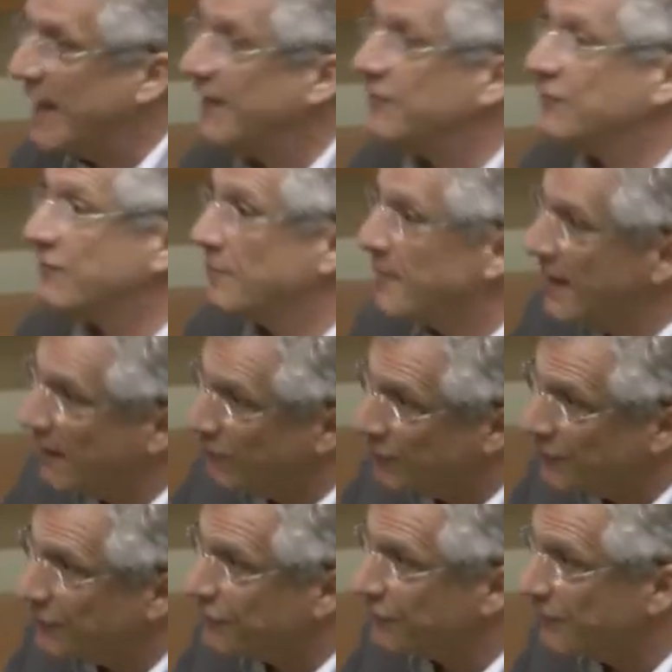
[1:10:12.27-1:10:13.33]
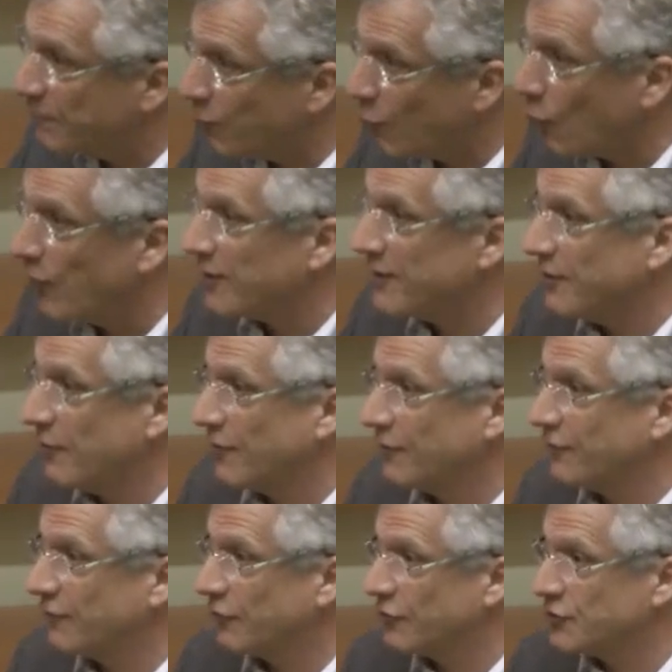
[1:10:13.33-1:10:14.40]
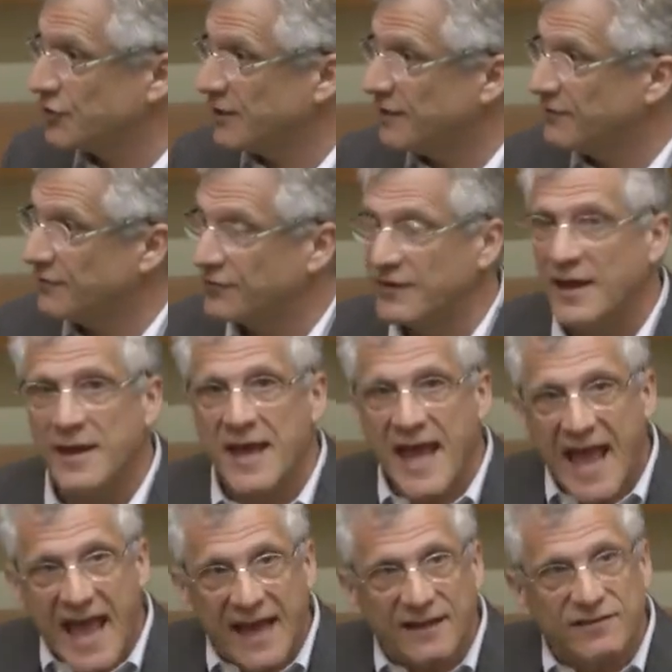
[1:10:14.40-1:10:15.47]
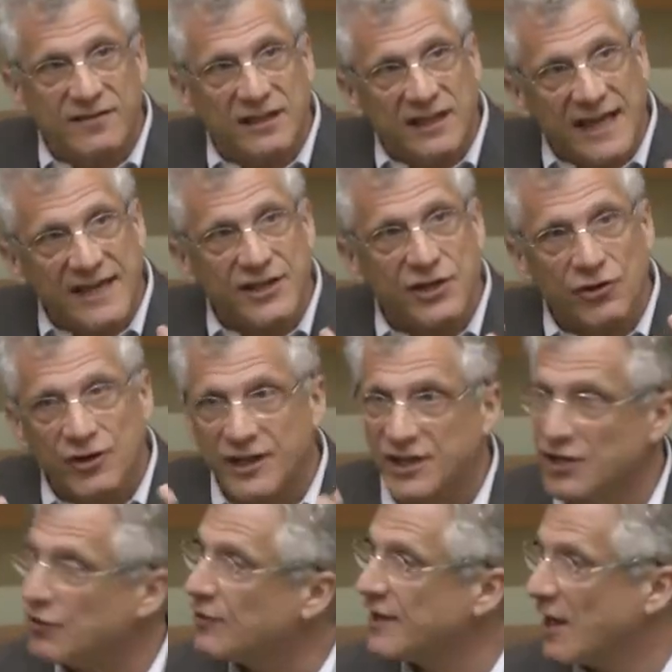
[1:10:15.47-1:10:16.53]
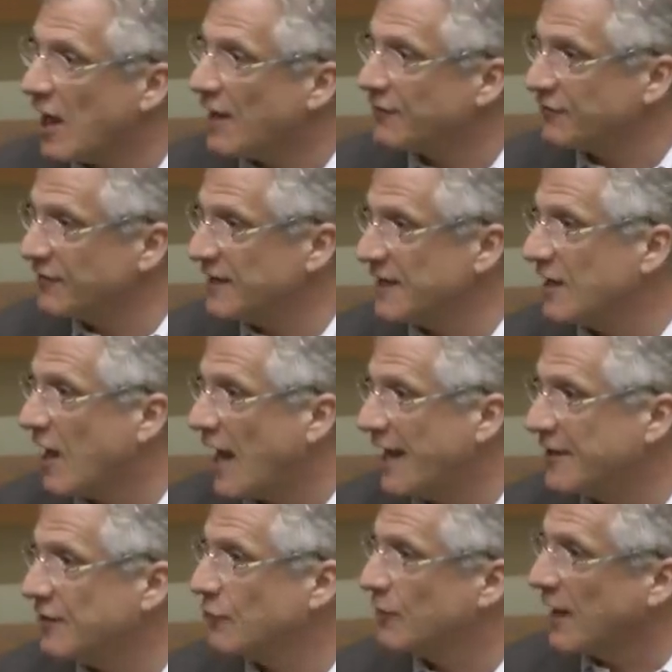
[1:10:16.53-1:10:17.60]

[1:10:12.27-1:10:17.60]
based, to be able to support your assertions, and to let your curiosity guide you.